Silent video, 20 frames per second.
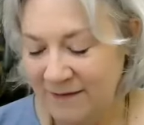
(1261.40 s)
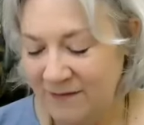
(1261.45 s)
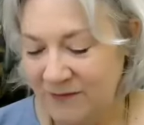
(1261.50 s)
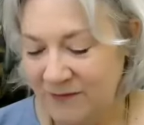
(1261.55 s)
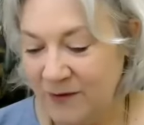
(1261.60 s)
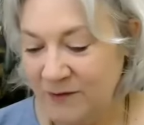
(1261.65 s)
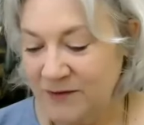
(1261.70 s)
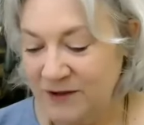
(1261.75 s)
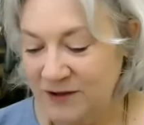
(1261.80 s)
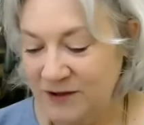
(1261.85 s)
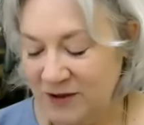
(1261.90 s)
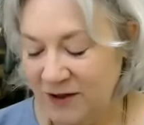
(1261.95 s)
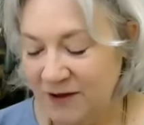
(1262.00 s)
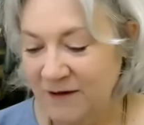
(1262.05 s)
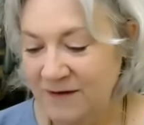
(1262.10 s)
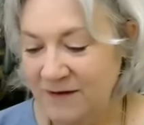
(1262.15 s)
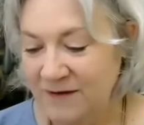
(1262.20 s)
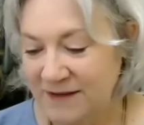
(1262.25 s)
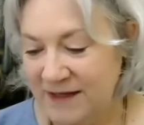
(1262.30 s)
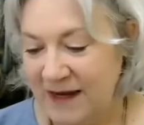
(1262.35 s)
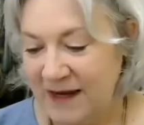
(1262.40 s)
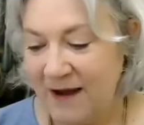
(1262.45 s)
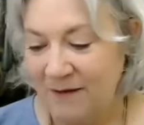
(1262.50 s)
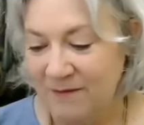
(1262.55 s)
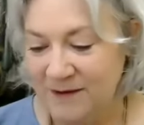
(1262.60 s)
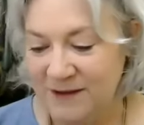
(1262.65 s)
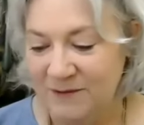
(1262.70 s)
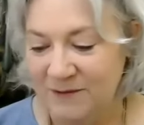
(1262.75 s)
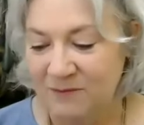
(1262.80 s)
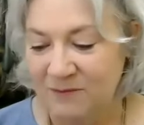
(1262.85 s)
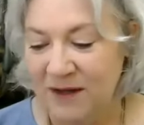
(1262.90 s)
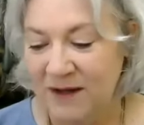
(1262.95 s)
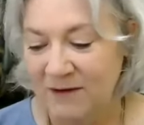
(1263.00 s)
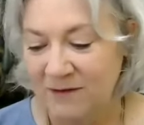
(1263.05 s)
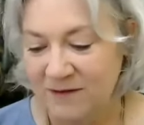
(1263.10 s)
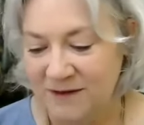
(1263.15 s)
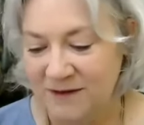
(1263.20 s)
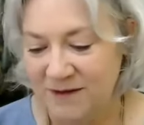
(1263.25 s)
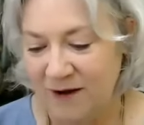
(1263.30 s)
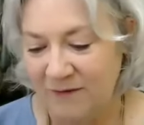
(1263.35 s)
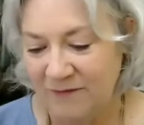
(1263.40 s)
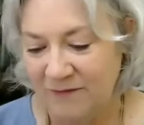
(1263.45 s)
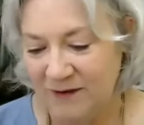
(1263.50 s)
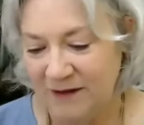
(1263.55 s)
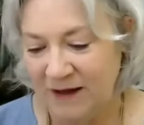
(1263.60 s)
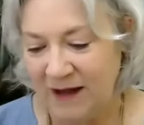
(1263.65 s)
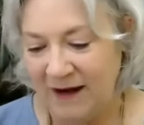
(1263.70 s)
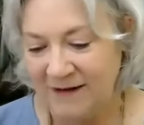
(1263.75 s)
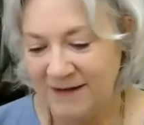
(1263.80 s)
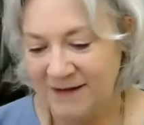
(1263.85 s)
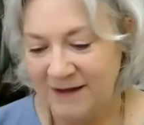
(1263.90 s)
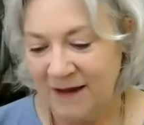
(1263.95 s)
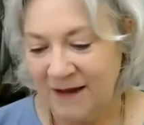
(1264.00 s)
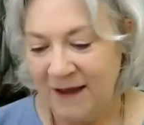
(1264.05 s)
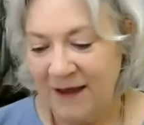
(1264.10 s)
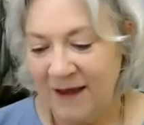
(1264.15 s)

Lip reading: those stern sounds to mingle soft delights,